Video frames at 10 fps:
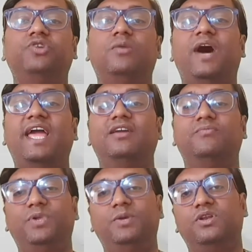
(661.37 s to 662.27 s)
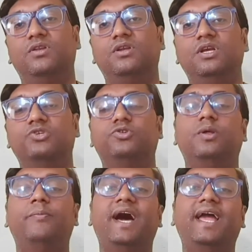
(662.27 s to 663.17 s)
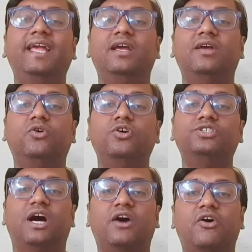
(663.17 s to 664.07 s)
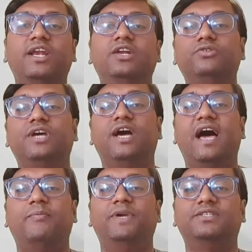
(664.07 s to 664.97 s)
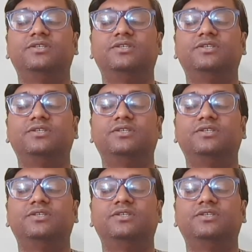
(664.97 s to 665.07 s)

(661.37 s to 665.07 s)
buying people. So they're buying goods according to their habits.